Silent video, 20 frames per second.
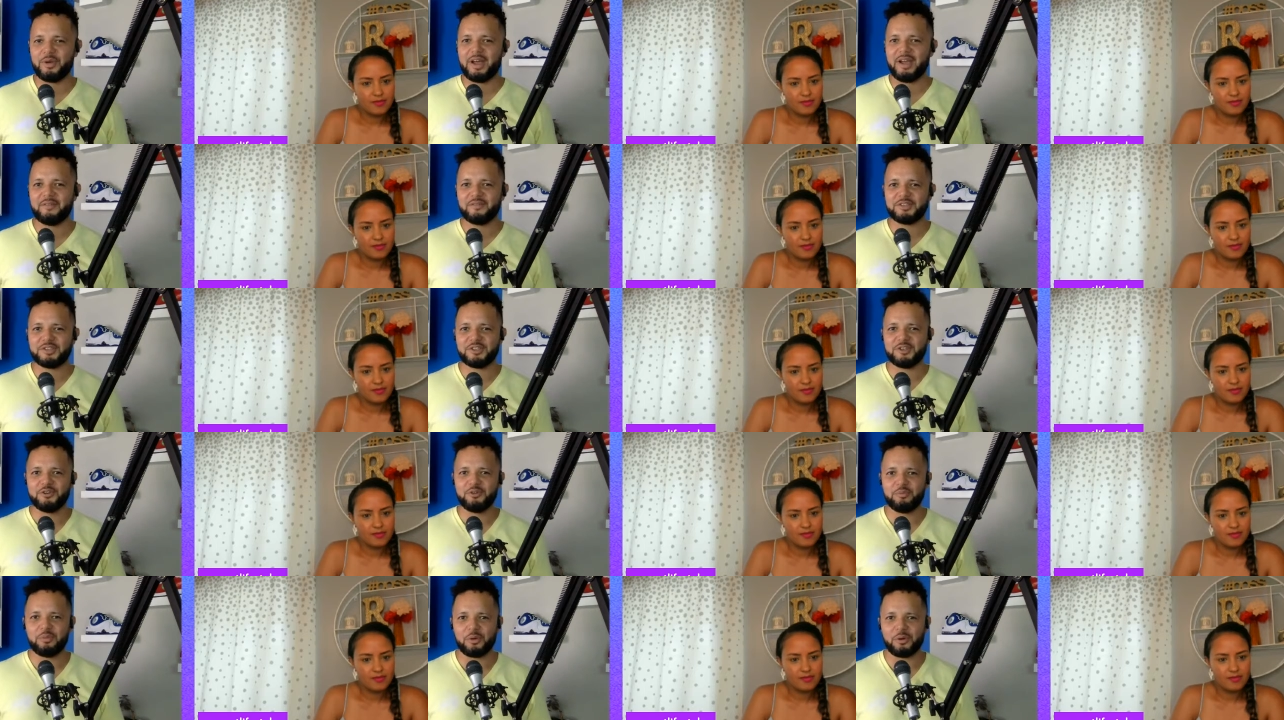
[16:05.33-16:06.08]
Speaker 1: have
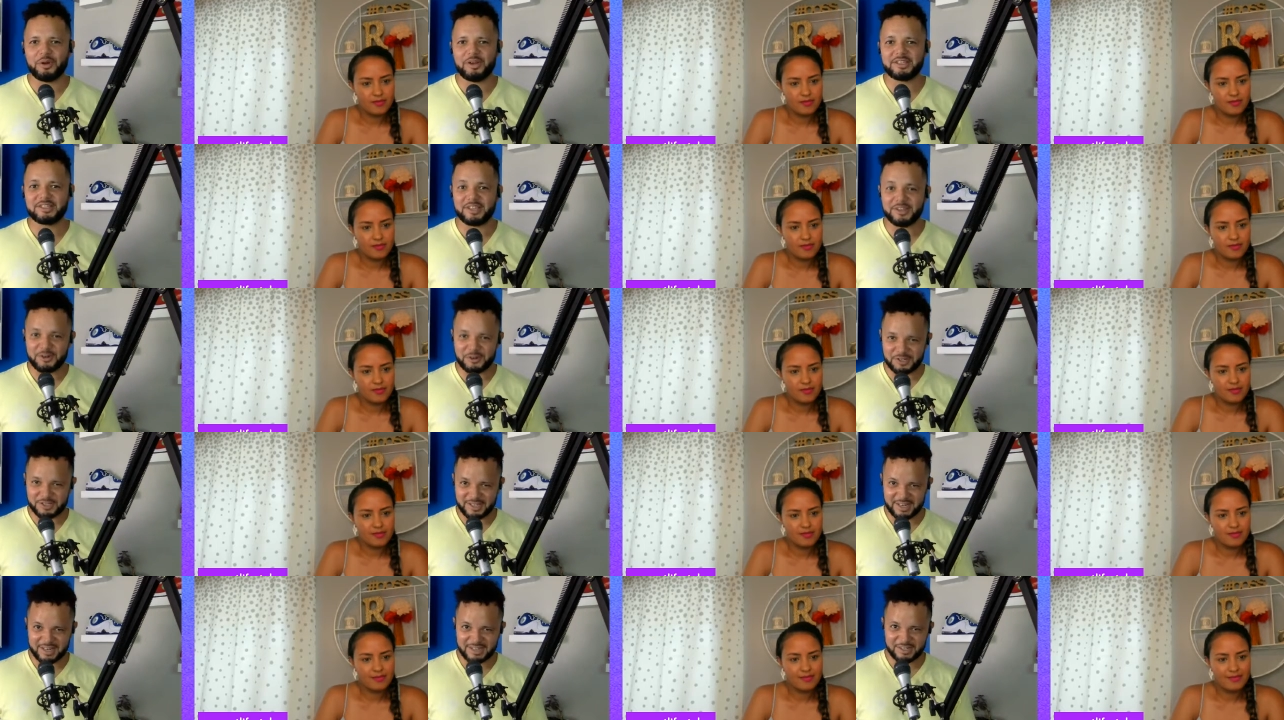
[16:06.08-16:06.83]
two boys under
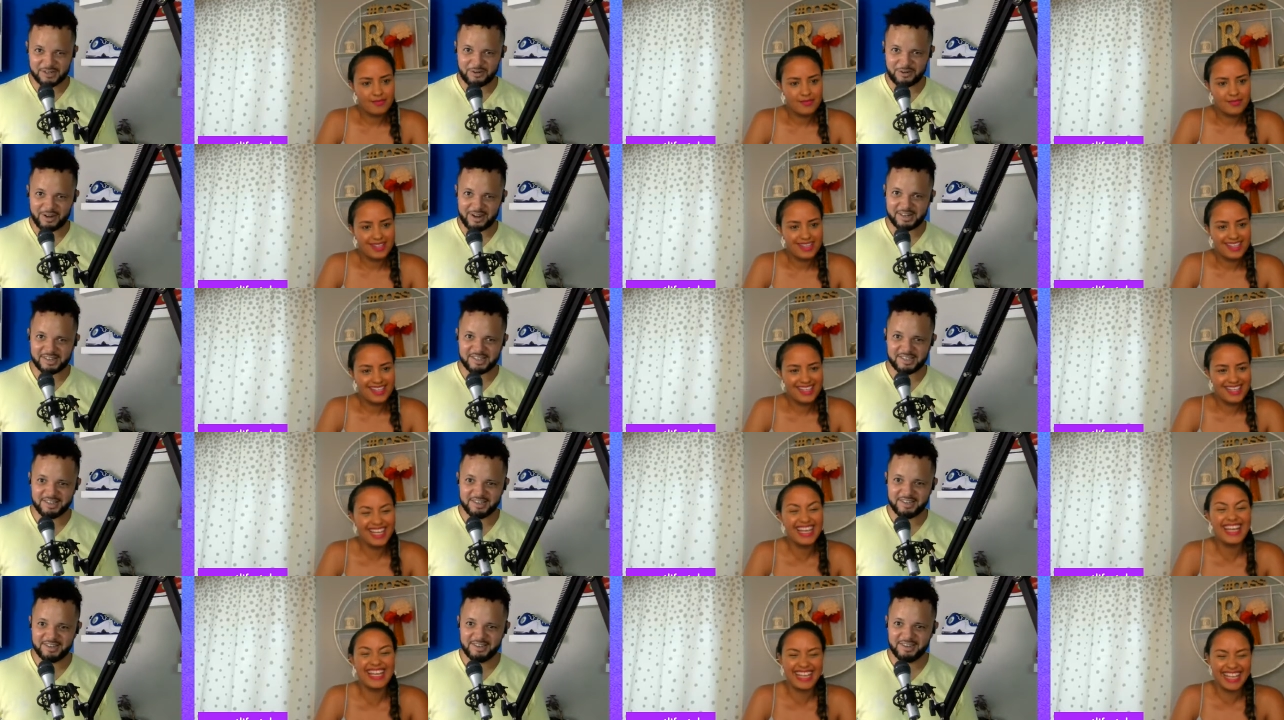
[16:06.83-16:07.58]
six
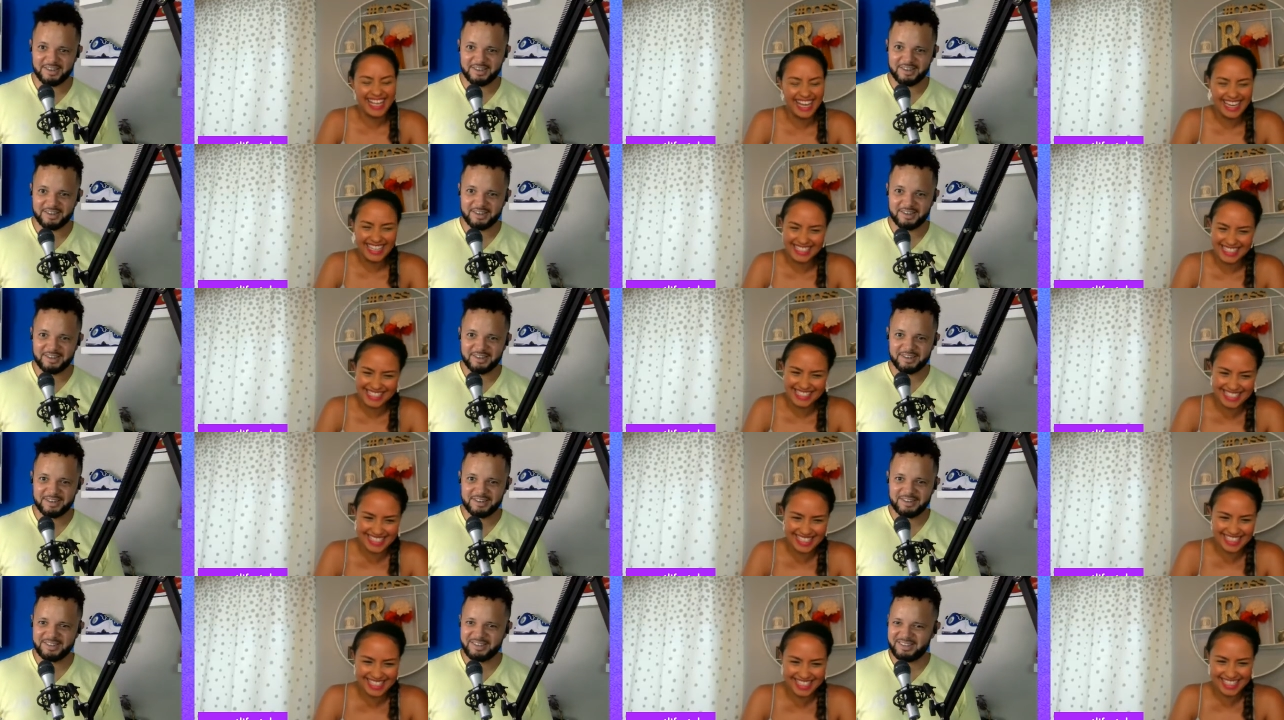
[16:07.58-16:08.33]
correct
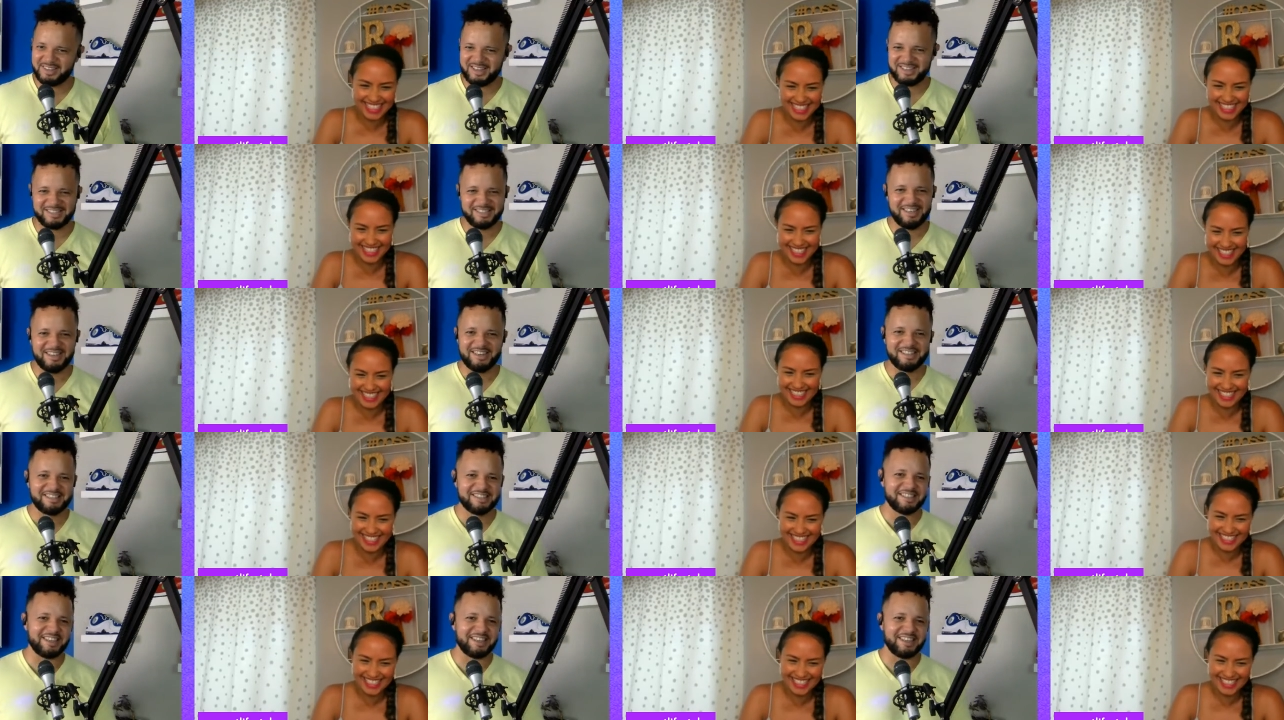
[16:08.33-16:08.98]
yes that's nuts